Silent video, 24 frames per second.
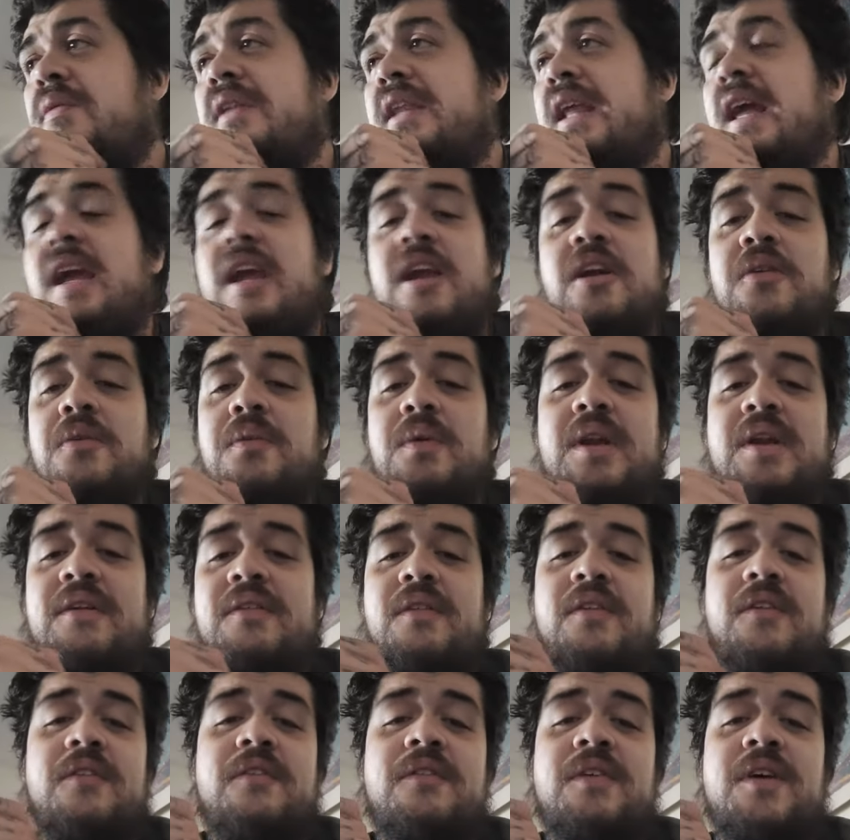day or whatever
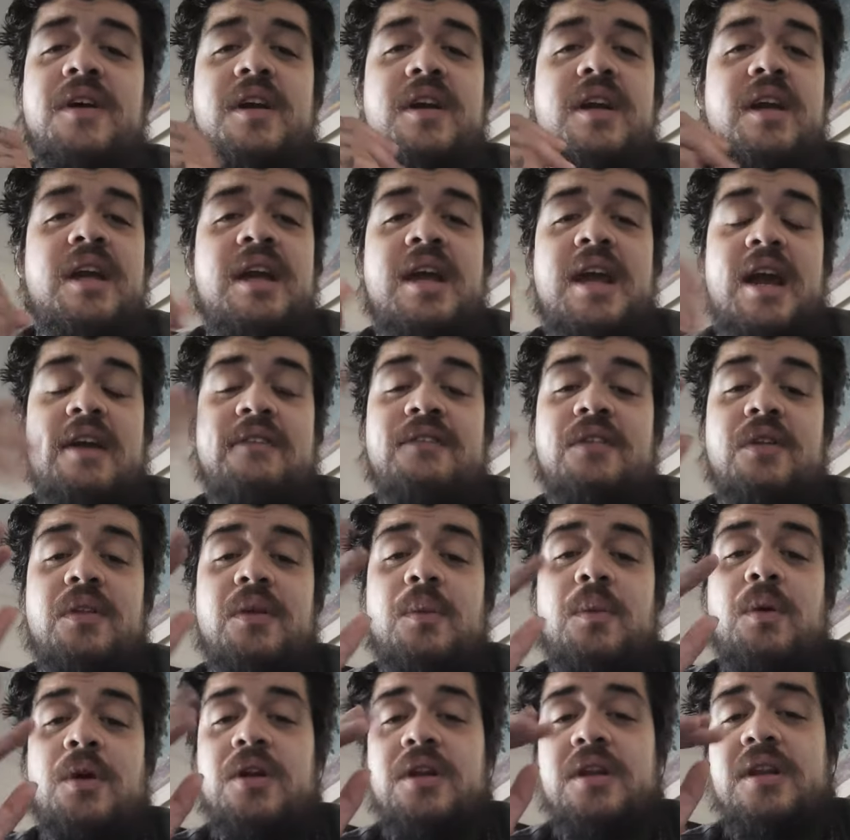the fuck after the
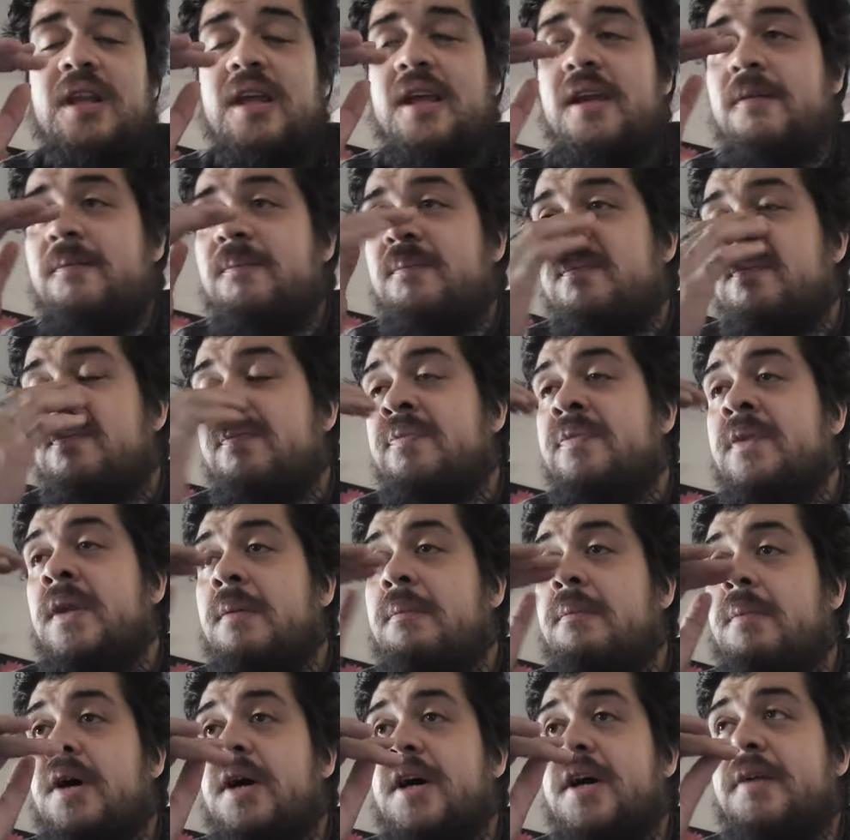work day
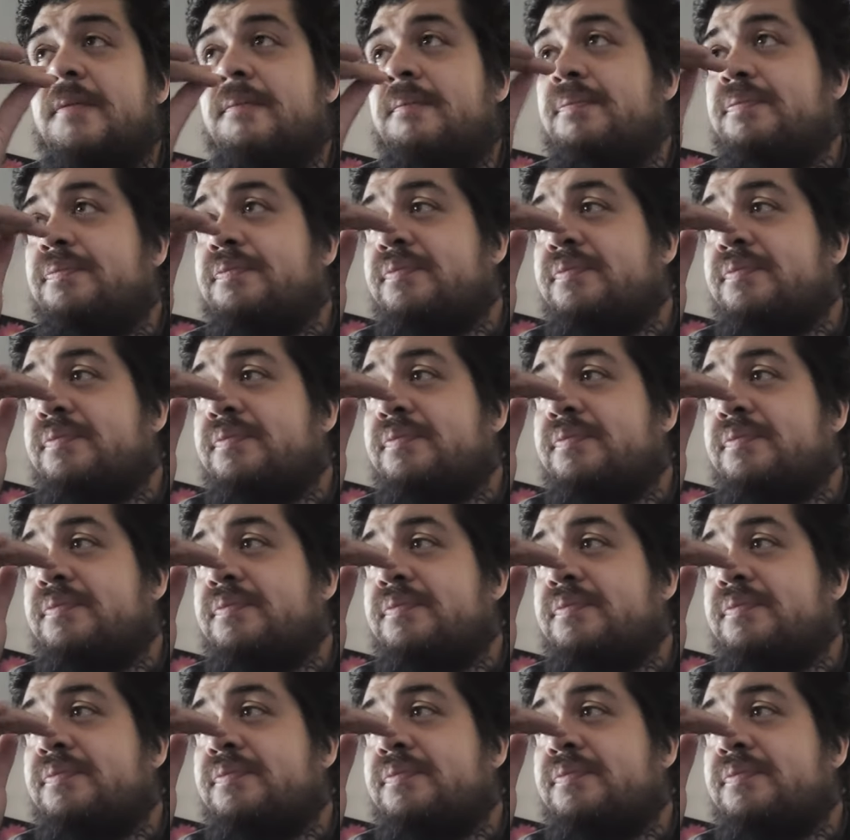but